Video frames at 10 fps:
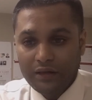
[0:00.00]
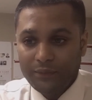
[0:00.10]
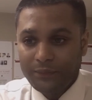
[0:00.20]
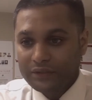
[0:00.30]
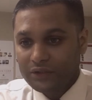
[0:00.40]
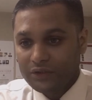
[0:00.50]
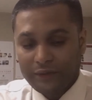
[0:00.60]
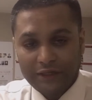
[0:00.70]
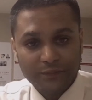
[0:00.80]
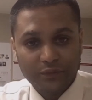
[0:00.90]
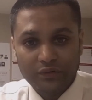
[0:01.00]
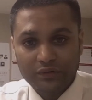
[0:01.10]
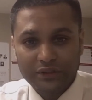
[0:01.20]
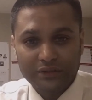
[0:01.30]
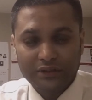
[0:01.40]
picture
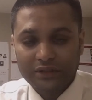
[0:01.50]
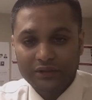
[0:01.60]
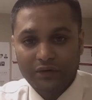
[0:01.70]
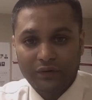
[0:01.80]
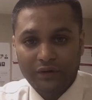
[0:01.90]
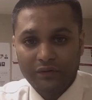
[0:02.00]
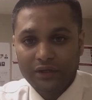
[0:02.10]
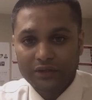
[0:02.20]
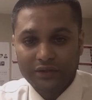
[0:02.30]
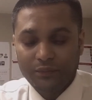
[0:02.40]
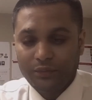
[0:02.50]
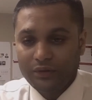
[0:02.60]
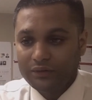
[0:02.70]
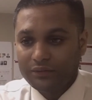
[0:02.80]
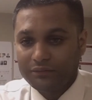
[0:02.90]
passport. These things are very
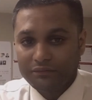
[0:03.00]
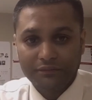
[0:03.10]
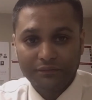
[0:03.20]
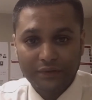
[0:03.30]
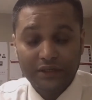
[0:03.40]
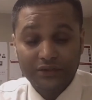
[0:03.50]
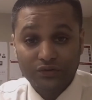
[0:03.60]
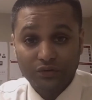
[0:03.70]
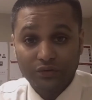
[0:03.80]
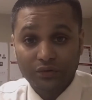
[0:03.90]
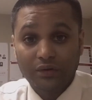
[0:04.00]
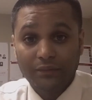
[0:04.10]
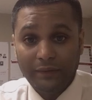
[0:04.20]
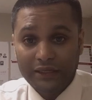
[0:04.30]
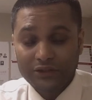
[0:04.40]
simple, easy to
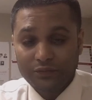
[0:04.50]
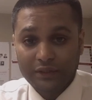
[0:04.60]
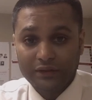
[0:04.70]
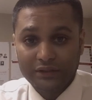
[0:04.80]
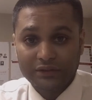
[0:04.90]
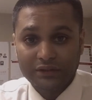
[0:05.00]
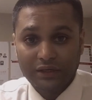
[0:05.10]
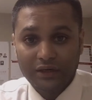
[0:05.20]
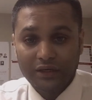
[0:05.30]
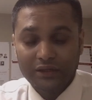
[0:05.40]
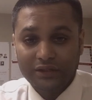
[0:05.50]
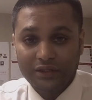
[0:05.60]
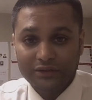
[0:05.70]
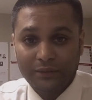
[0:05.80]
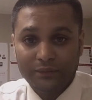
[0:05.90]
manage, but this is
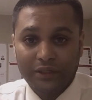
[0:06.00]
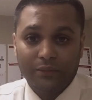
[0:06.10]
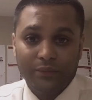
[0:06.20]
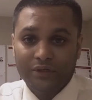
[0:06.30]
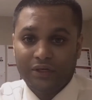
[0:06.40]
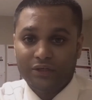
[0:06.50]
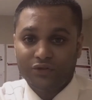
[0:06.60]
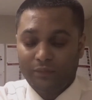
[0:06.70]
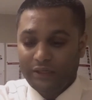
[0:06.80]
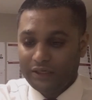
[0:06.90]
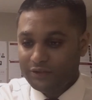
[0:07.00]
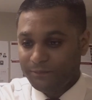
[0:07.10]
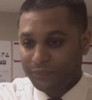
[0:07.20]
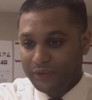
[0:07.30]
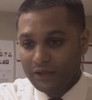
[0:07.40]
sometimes a bit hard to manage.
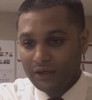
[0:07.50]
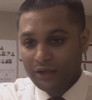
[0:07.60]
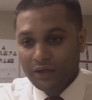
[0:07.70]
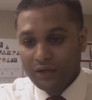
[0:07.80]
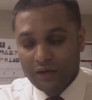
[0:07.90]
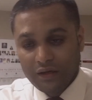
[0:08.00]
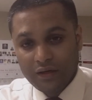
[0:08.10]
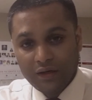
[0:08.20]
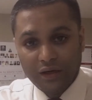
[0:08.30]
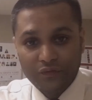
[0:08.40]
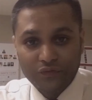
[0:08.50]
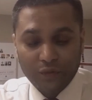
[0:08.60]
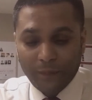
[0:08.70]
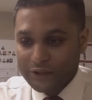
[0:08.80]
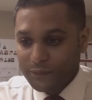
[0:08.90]
If your
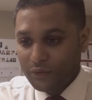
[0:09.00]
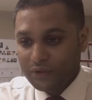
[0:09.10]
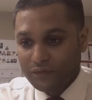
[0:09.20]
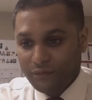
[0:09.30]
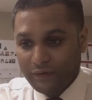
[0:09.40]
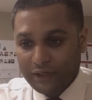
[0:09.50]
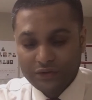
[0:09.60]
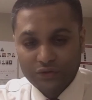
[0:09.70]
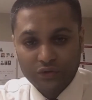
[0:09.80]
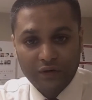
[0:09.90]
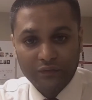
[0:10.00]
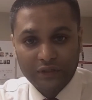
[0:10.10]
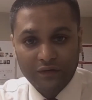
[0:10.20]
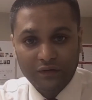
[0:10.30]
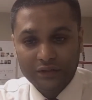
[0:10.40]
passport is fresh, you have
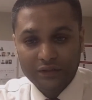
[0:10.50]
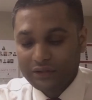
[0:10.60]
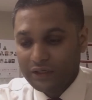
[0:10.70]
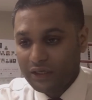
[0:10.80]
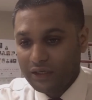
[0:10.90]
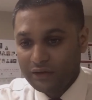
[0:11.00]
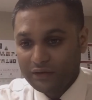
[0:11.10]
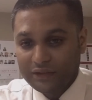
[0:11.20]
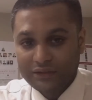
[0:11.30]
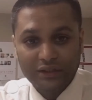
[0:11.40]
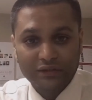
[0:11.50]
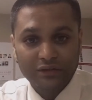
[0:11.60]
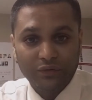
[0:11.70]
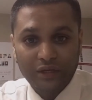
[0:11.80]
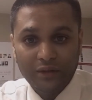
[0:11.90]
travel history, this
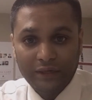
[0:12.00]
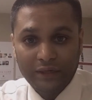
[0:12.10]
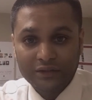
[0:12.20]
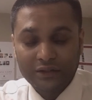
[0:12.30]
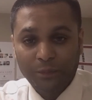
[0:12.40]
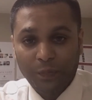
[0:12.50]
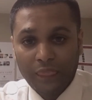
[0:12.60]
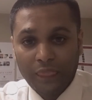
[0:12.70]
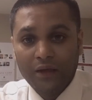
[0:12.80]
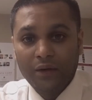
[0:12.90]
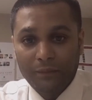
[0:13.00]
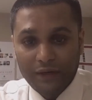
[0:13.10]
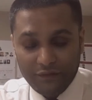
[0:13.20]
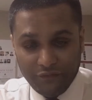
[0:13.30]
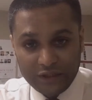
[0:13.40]
doesn't really matter.
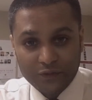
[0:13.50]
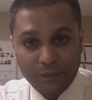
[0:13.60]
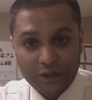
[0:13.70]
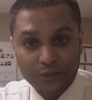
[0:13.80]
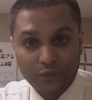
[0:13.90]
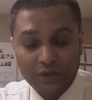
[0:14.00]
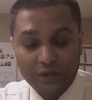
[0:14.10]
Fresh passport is